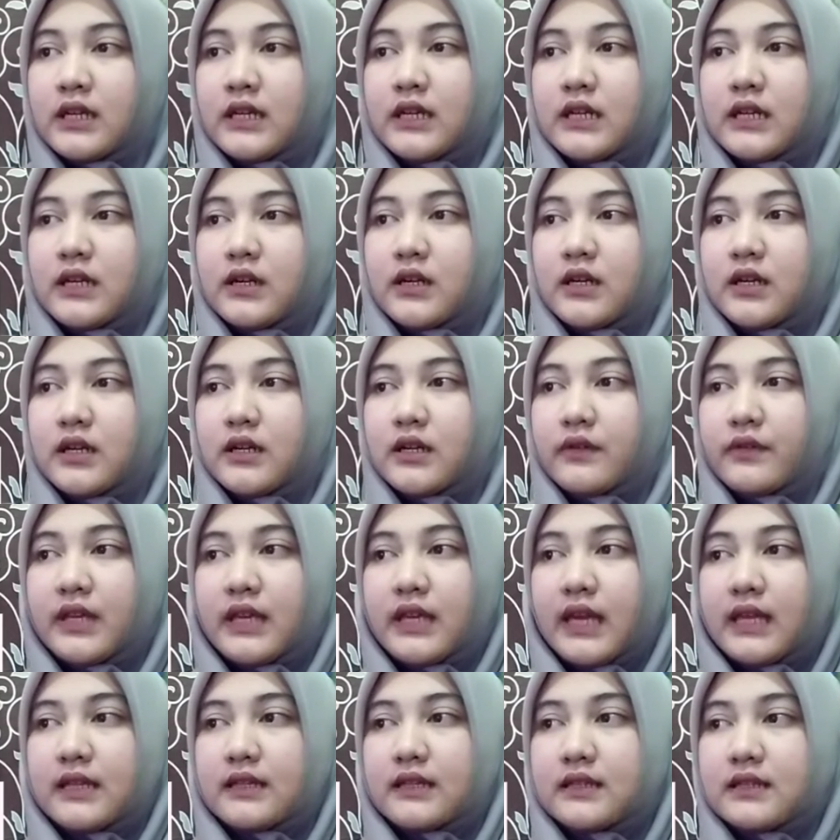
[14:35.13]
We
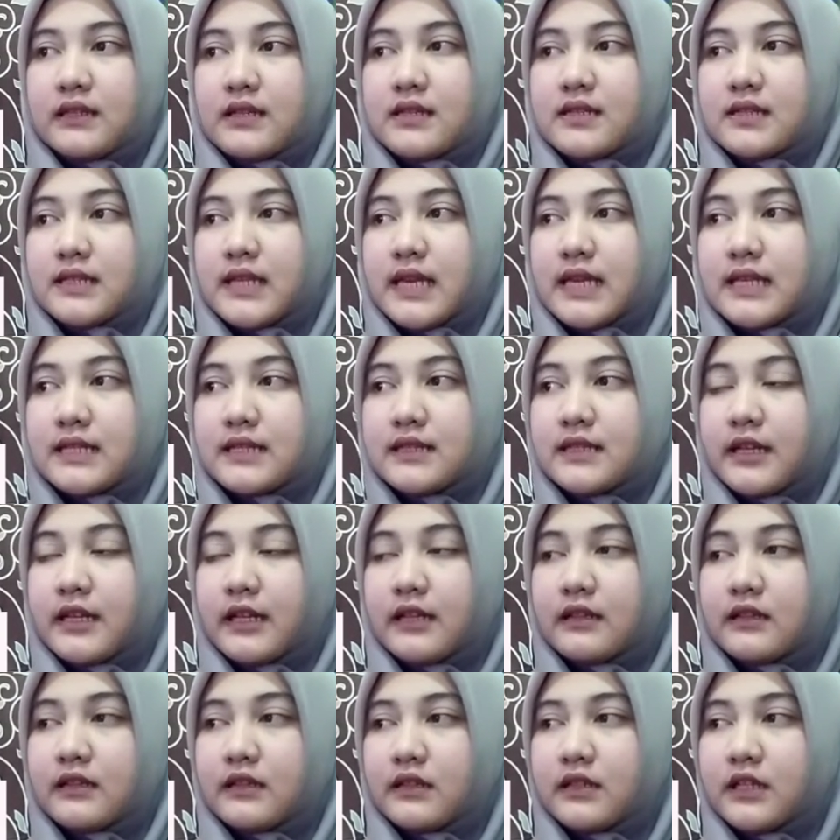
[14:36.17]
cannot access the
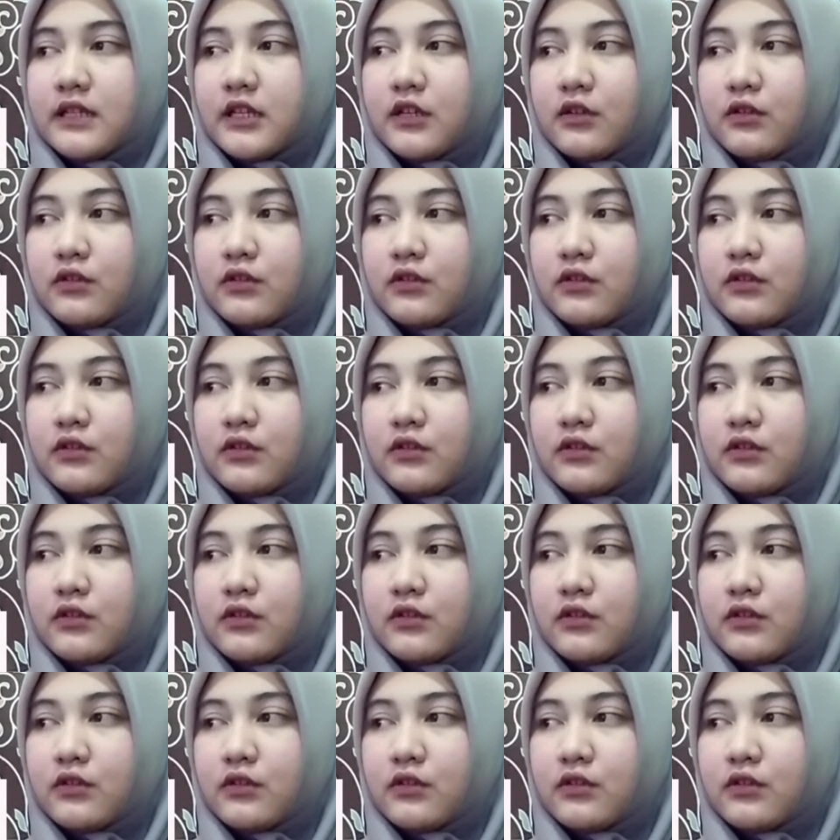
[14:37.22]
e-learning.